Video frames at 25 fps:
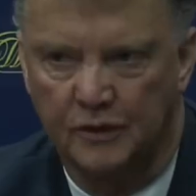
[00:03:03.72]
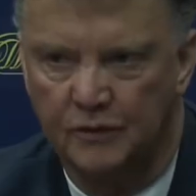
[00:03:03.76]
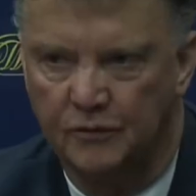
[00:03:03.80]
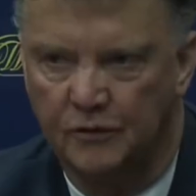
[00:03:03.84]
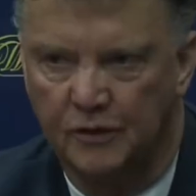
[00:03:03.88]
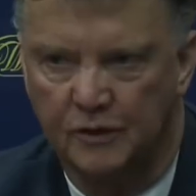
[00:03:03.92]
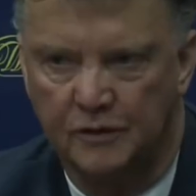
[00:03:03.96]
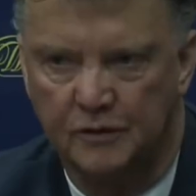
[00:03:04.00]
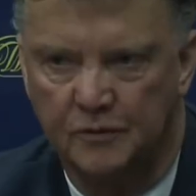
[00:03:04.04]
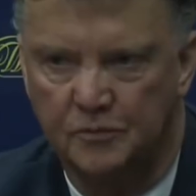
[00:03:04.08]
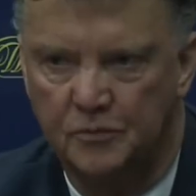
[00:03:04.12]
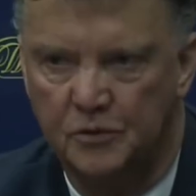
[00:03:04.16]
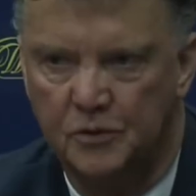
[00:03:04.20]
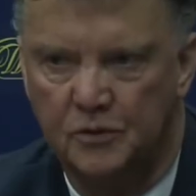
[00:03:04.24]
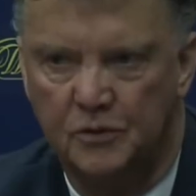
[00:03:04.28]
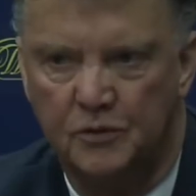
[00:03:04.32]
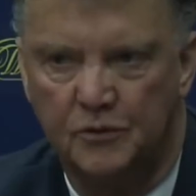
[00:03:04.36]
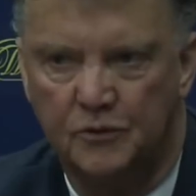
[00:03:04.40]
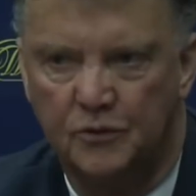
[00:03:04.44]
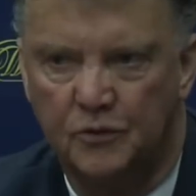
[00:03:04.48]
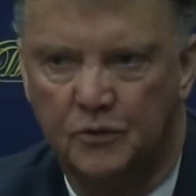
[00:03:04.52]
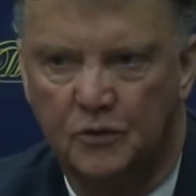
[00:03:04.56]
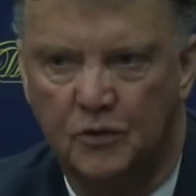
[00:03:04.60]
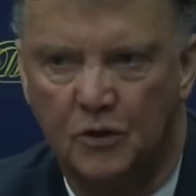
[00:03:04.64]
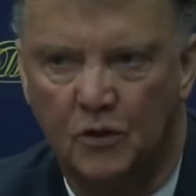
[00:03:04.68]
it was a
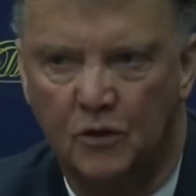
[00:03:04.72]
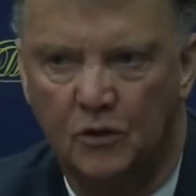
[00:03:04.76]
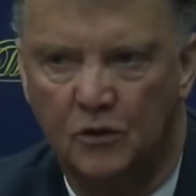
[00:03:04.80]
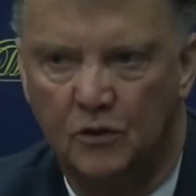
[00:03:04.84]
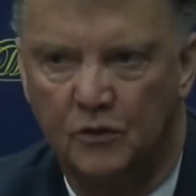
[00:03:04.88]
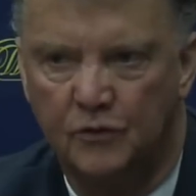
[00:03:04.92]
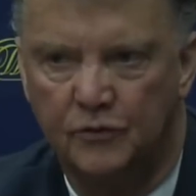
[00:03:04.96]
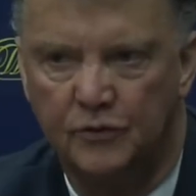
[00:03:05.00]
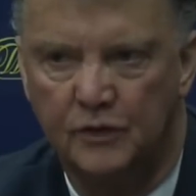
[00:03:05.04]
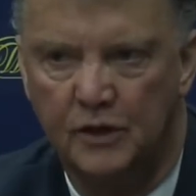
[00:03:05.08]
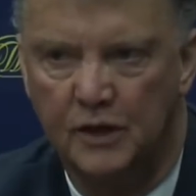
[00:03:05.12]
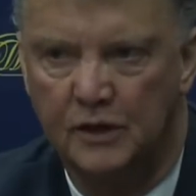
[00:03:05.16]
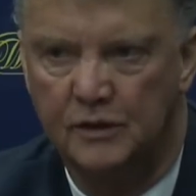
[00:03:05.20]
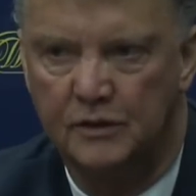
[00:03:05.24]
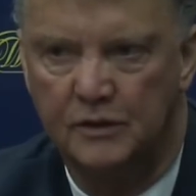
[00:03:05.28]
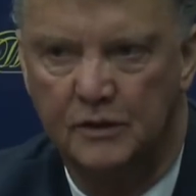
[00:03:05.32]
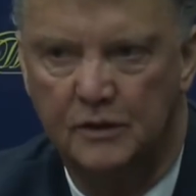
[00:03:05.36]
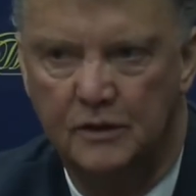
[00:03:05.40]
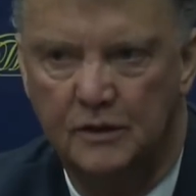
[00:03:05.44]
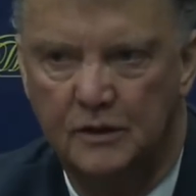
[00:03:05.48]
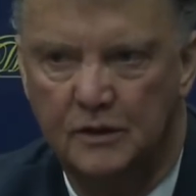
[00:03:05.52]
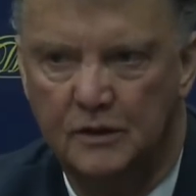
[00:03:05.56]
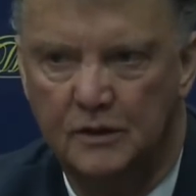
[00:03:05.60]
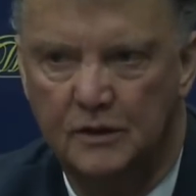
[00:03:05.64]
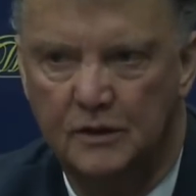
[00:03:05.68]
beautiful goal of Jesse.